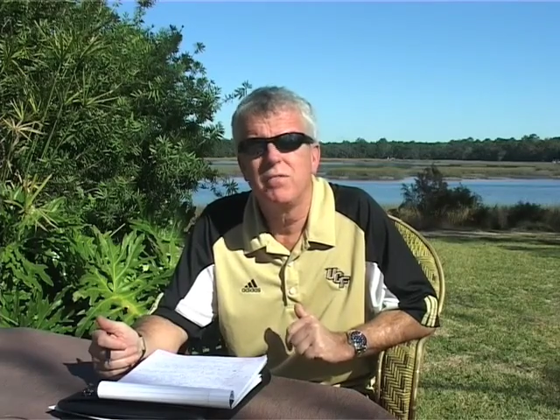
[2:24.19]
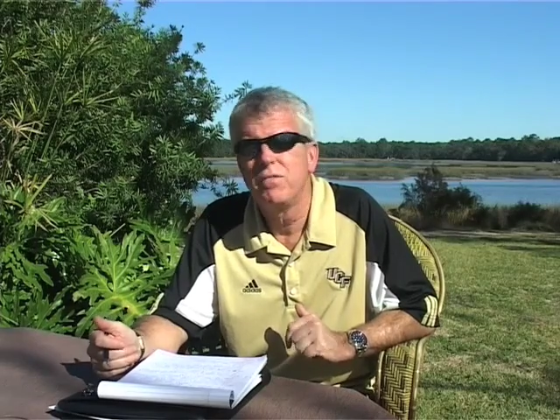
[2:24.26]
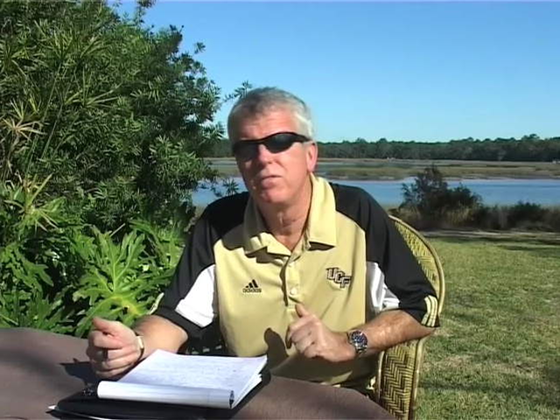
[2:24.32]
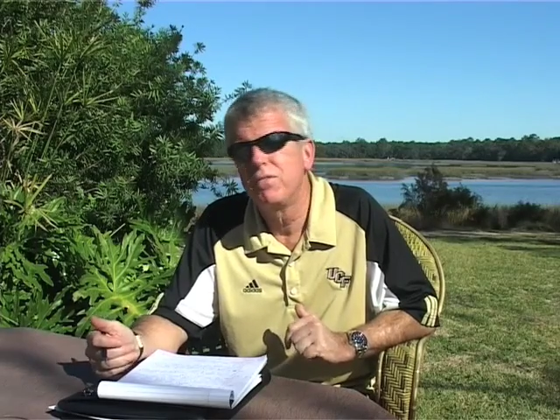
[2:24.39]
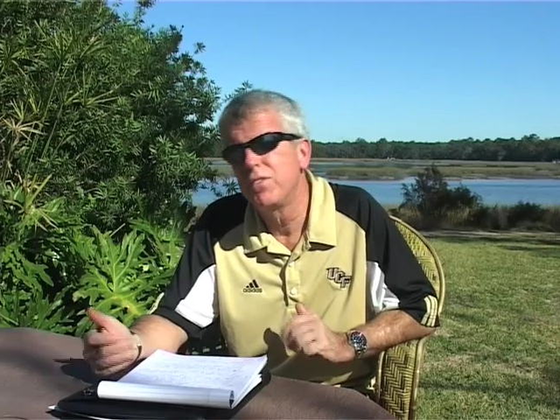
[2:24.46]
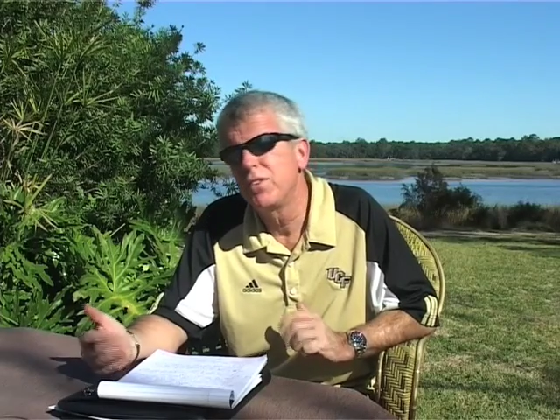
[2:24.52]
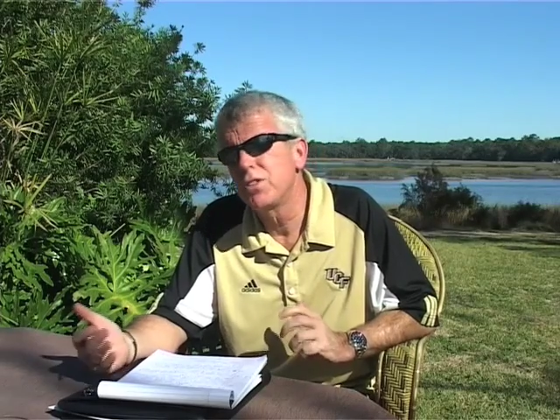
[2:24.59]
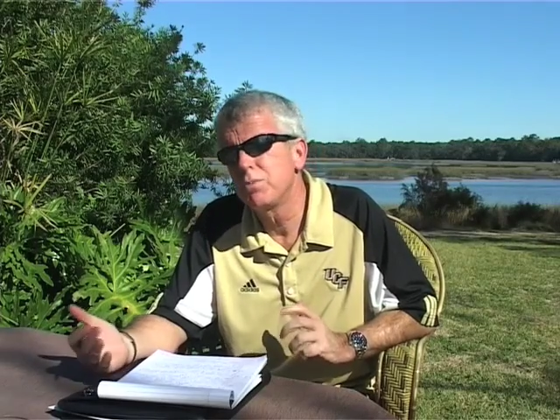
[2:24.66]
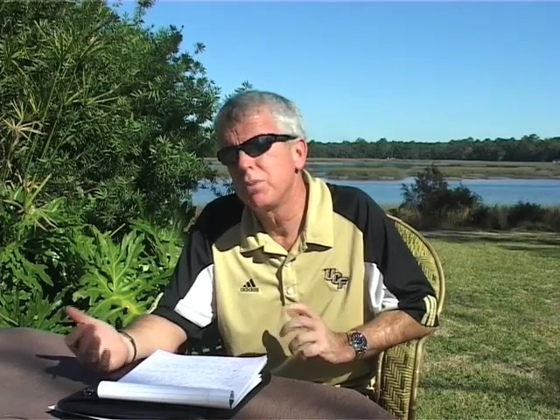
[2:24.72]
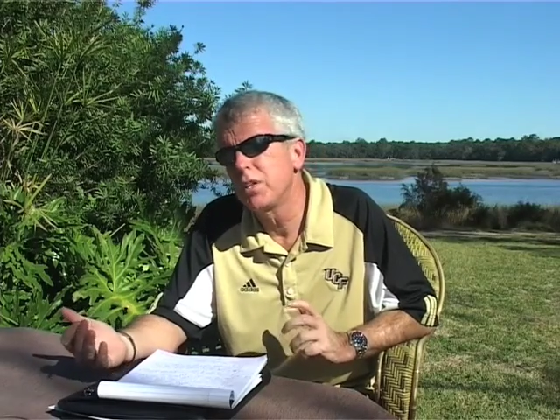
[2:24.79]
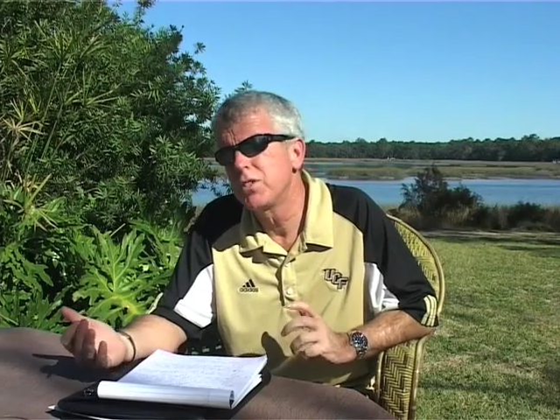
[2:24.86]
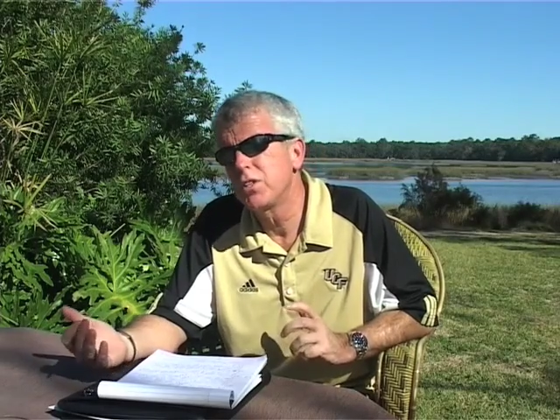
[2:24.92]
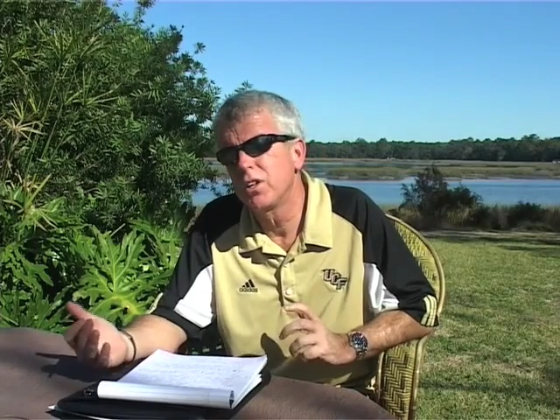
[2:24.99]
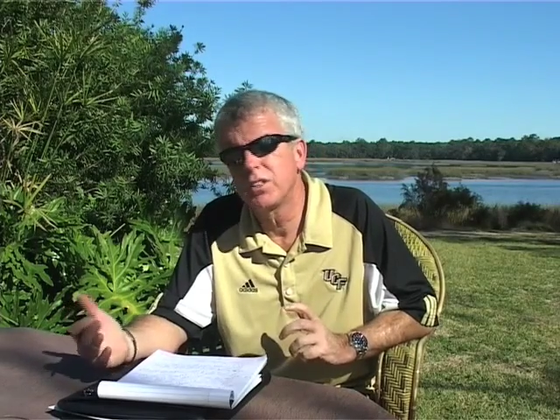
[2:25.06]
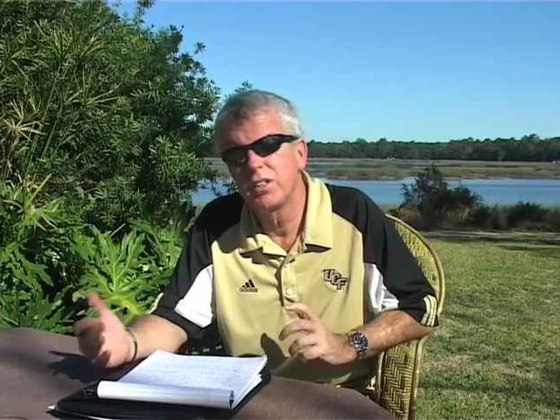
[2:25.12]
if they're just being
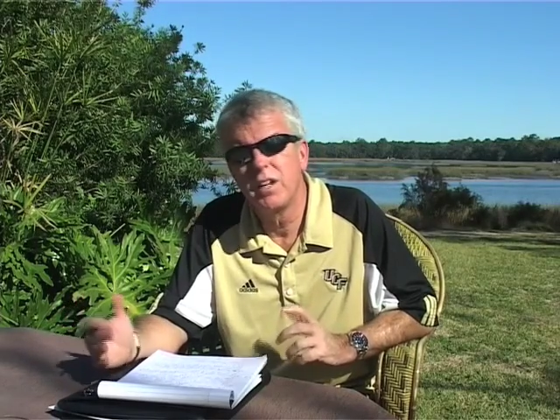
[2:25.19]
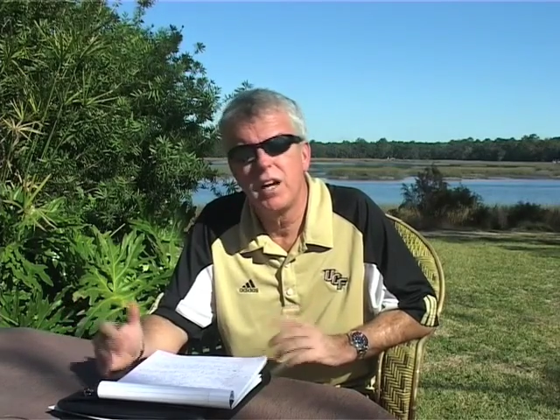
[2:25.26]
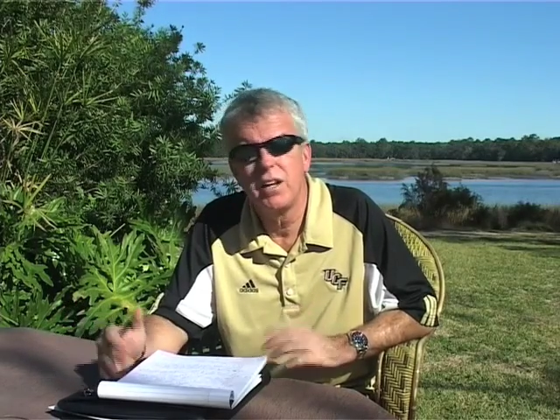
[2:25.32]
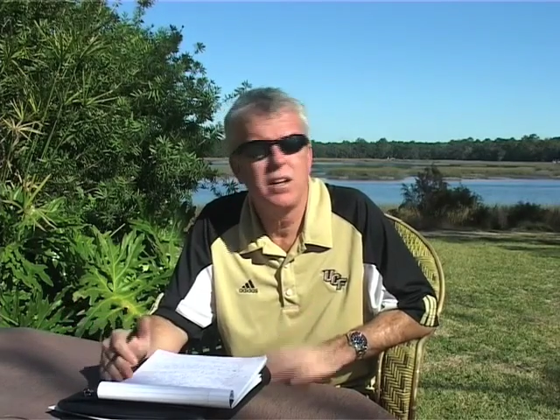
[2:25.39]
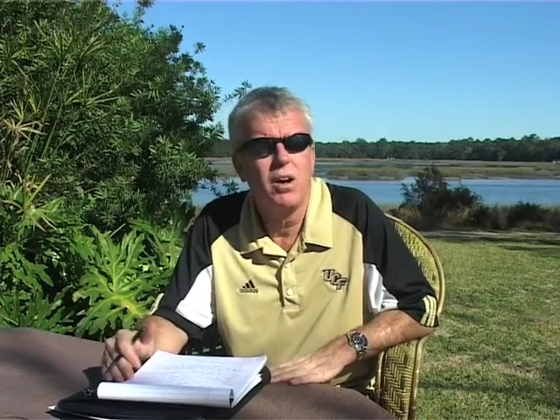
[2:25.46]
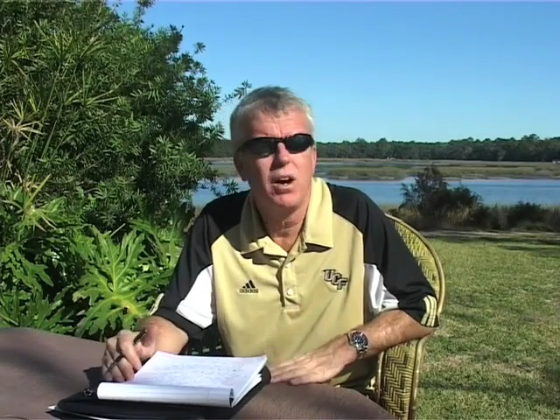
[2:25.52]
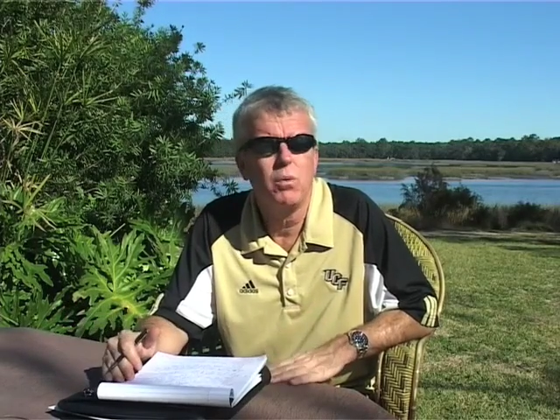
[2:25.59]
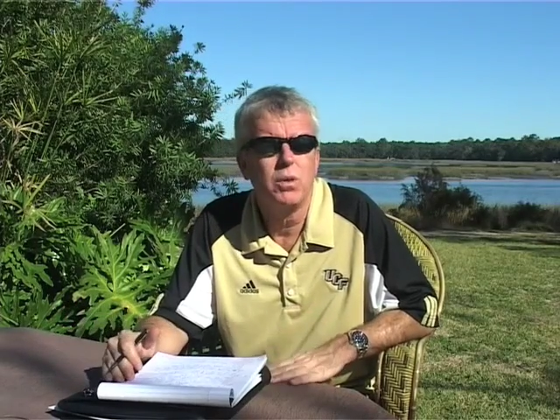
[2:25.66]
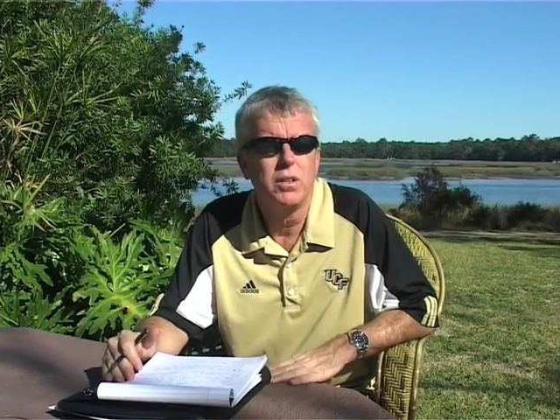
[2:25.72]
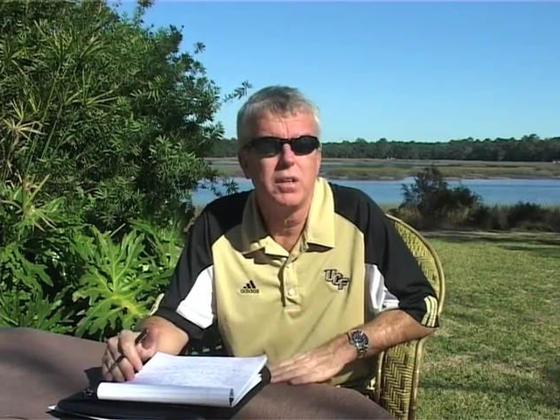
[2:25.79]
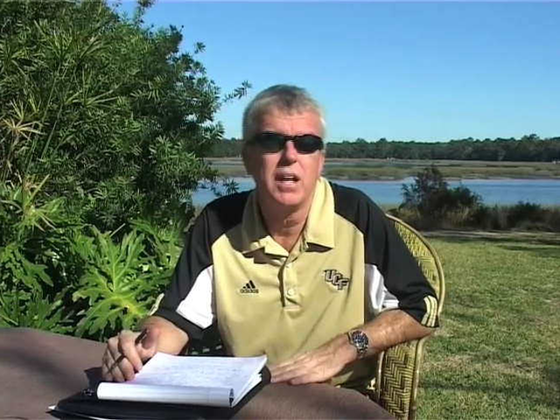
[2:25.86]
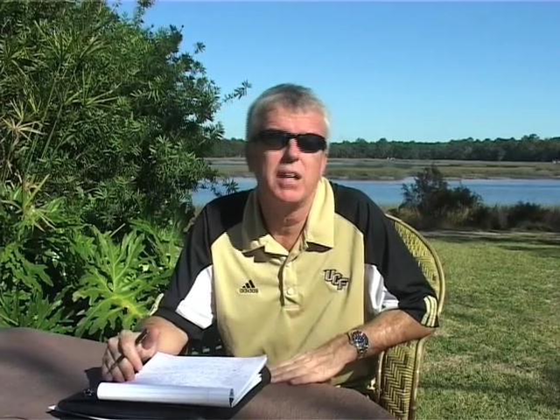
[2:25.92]
a jerk, then I no, I wouldn't.